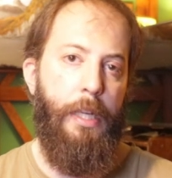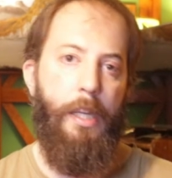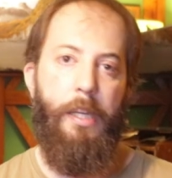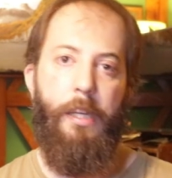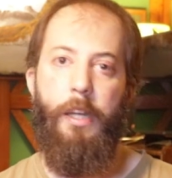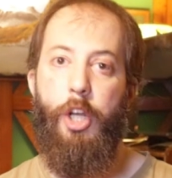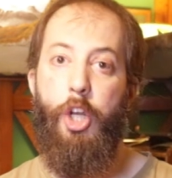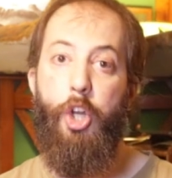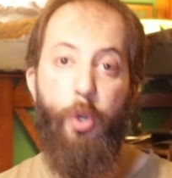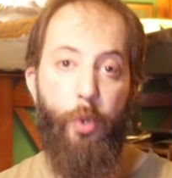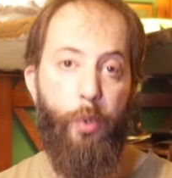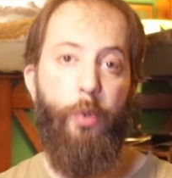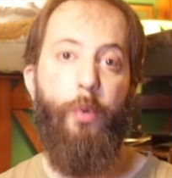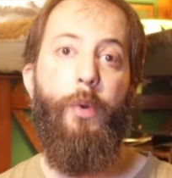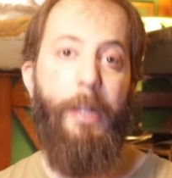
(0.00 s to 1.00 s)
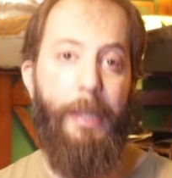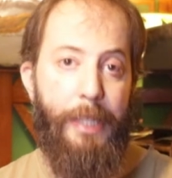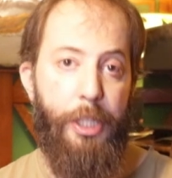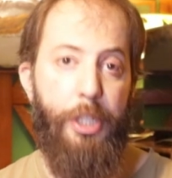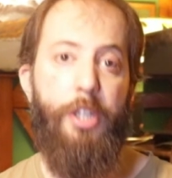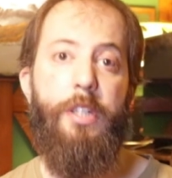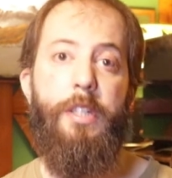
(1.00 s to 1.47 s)
in new
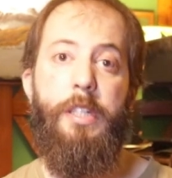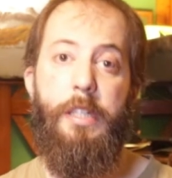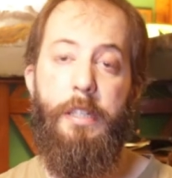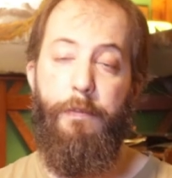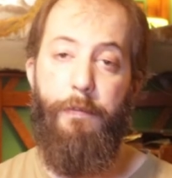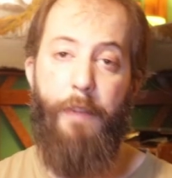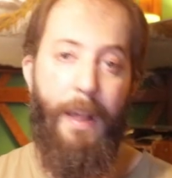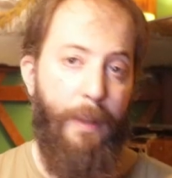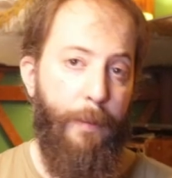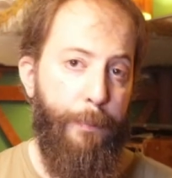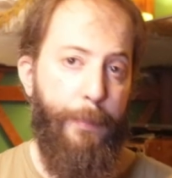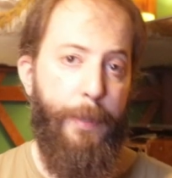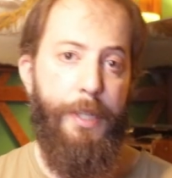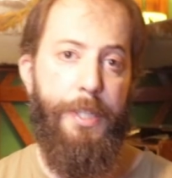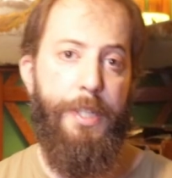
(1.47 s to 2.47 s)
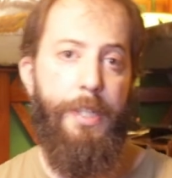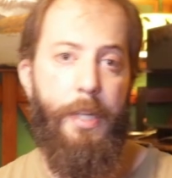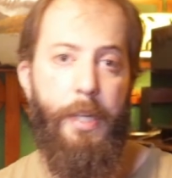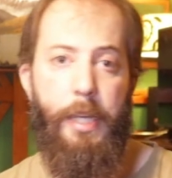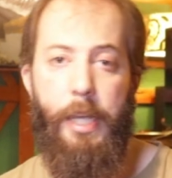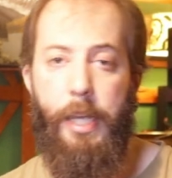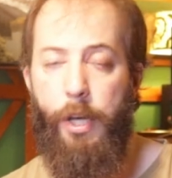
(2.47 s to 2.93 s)
religious developments
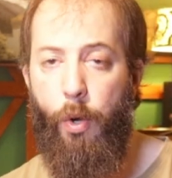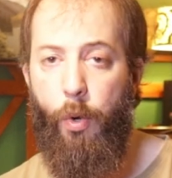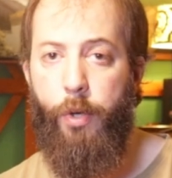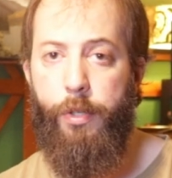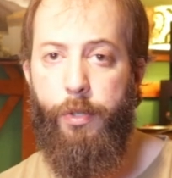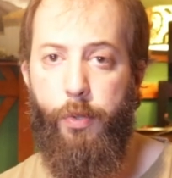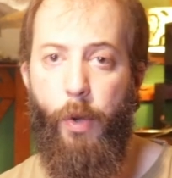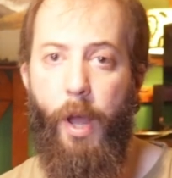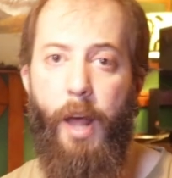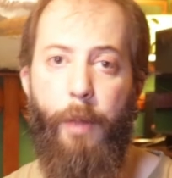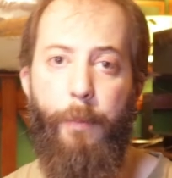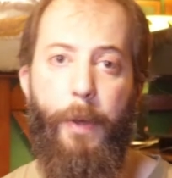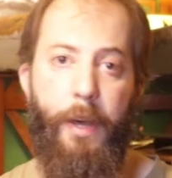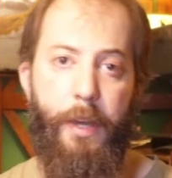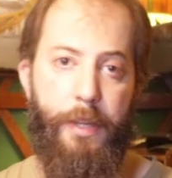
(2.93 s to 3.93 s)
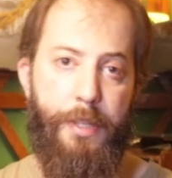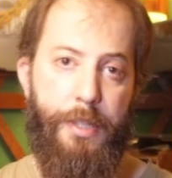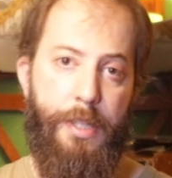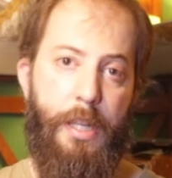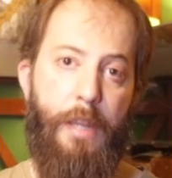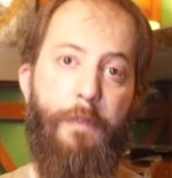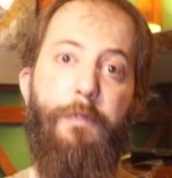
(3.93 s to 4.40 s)
in order to help
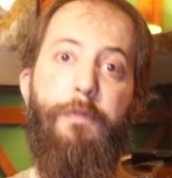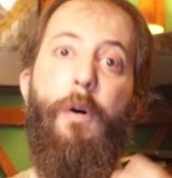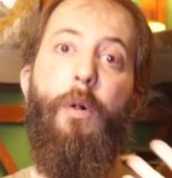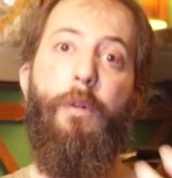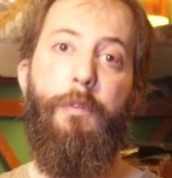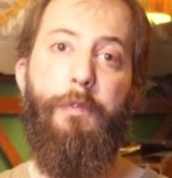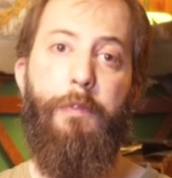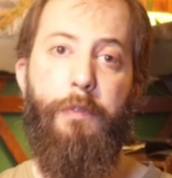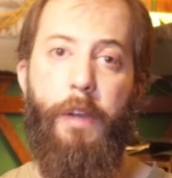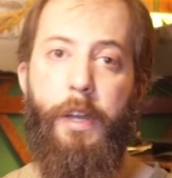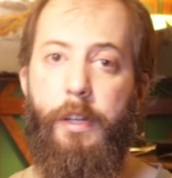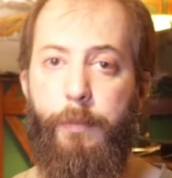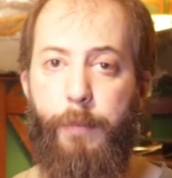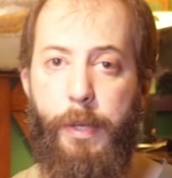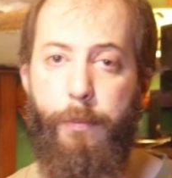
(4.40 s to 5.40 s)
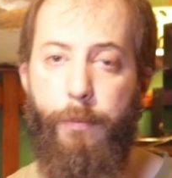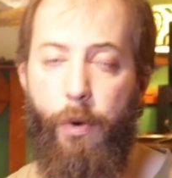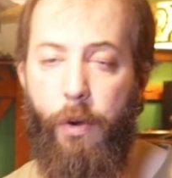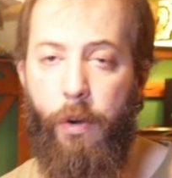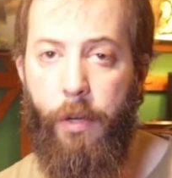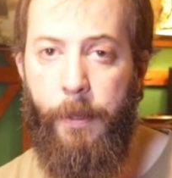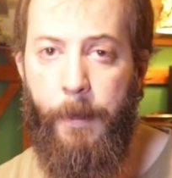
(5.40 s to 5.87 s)
us evolve and be
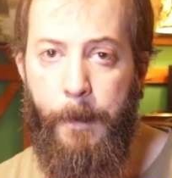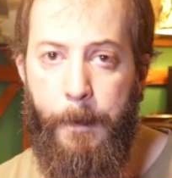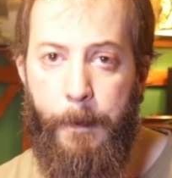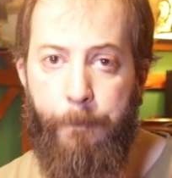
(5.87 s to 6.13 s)
more